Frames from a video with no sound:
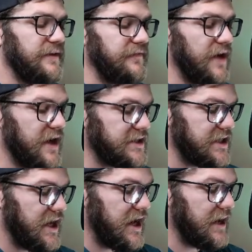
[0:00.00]
If not,
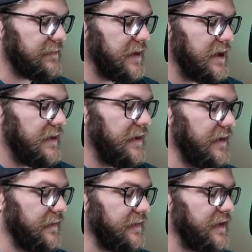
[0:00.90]
I'm
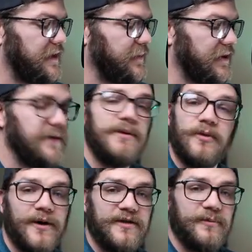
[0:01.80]
thinking about keeping
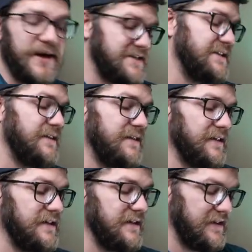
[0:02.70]
the rest of my tins
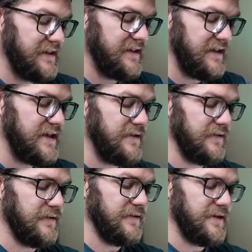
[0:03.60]

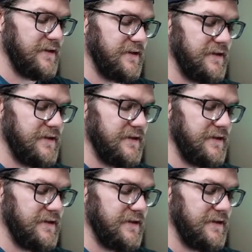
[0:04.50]
sealed.